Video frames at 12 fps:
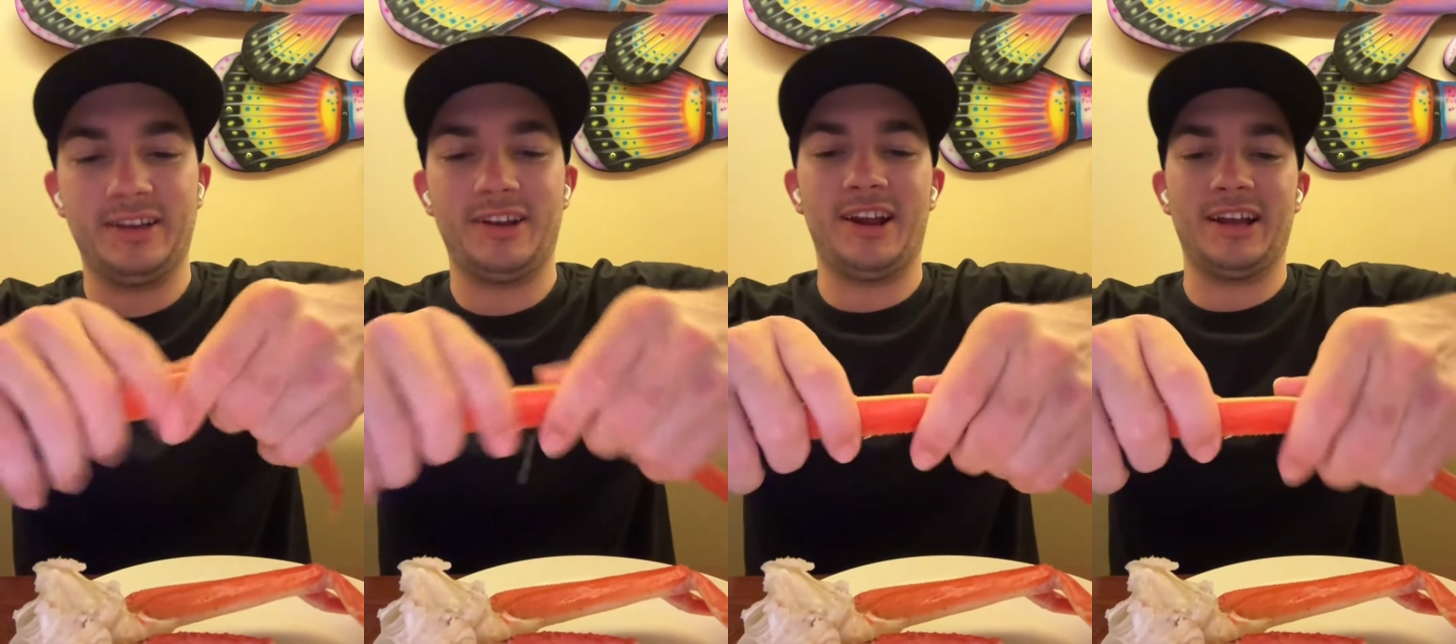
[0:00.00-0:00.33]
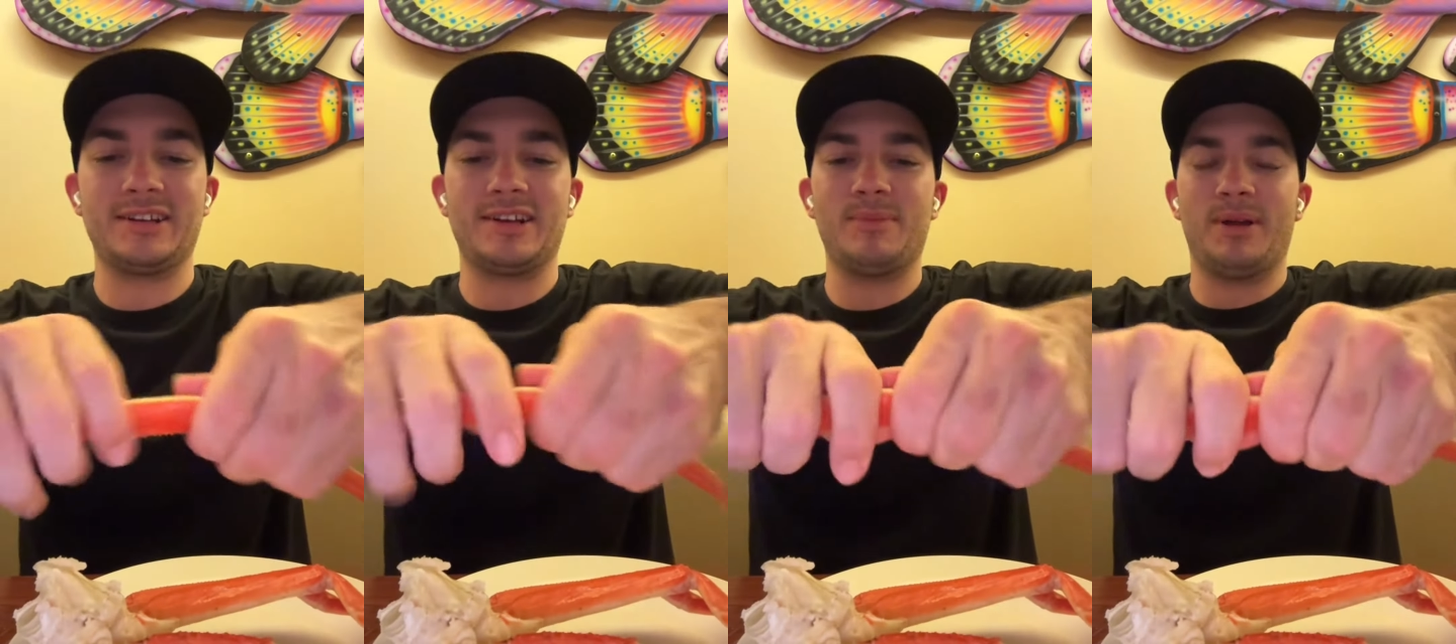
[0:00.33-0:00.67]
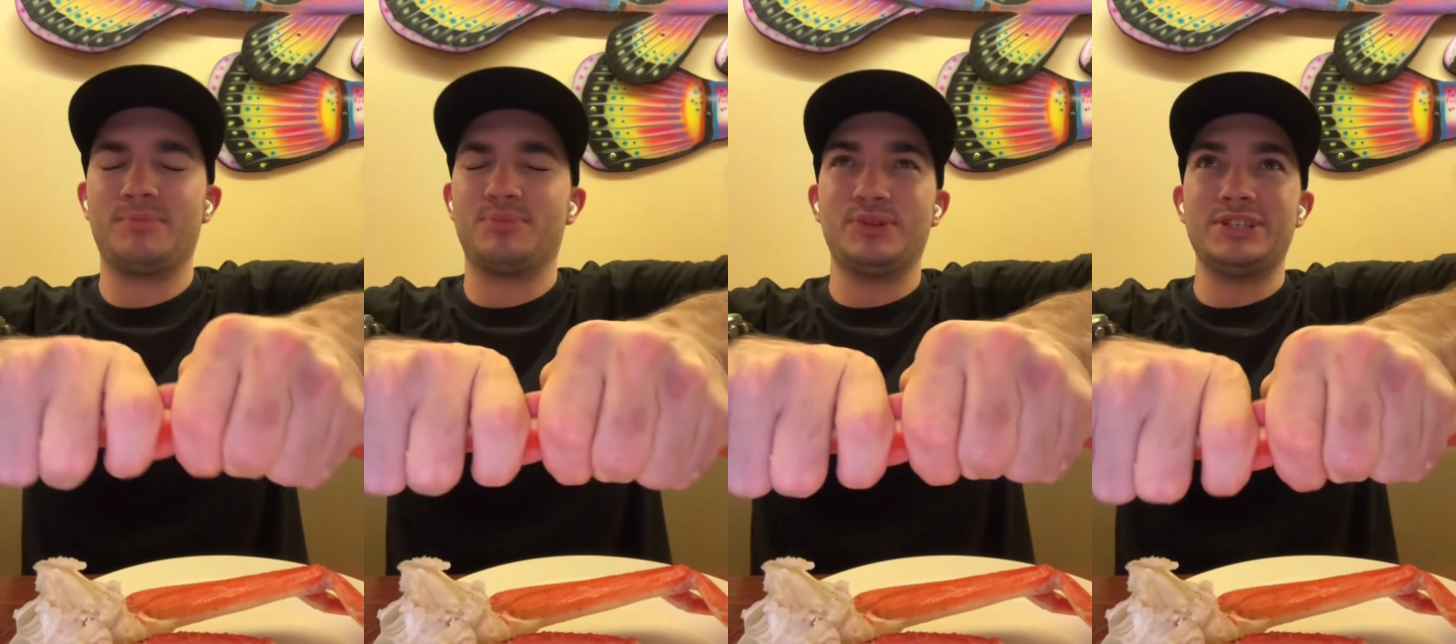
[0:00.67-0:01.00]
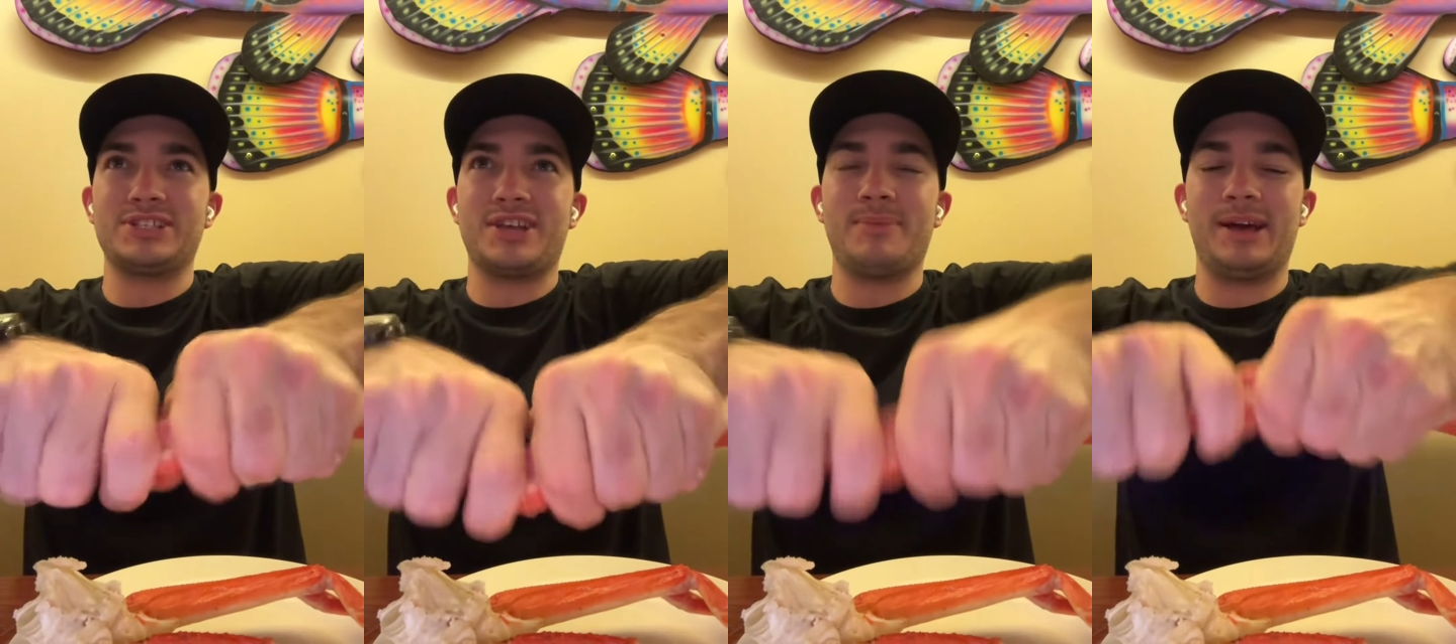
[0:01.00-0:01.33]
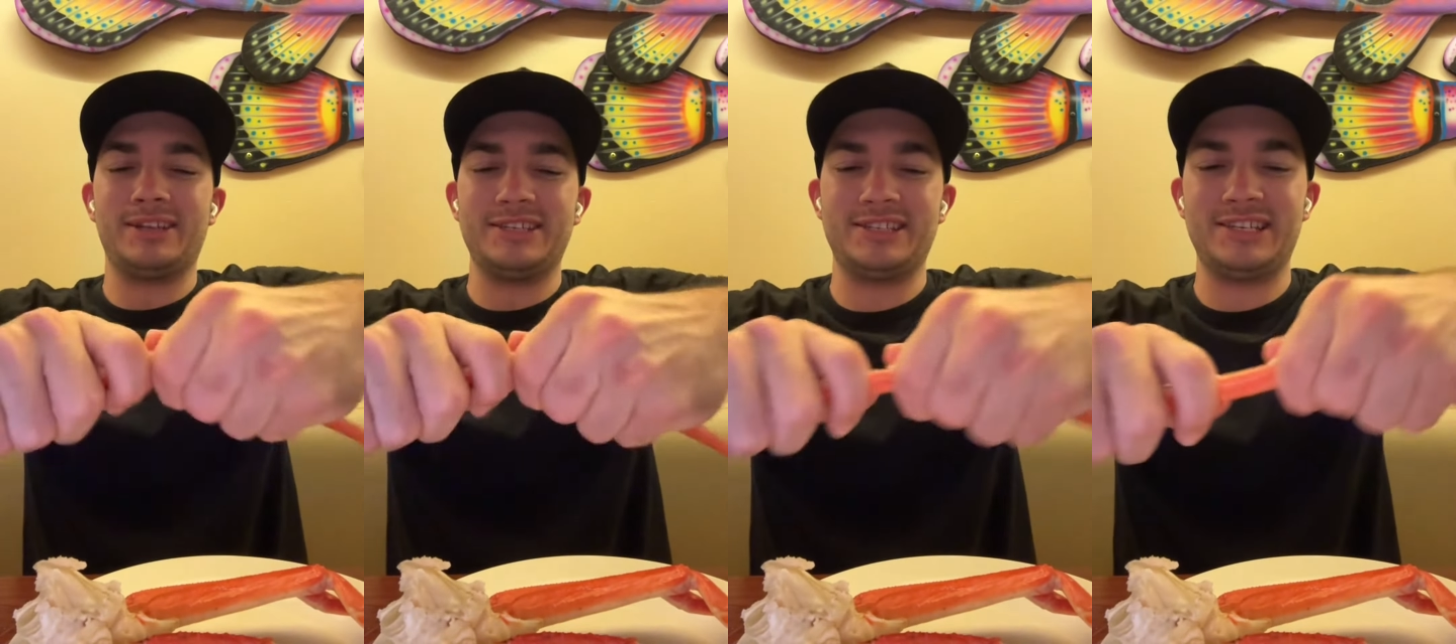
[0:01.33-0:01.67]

all right, come on, please come out easy.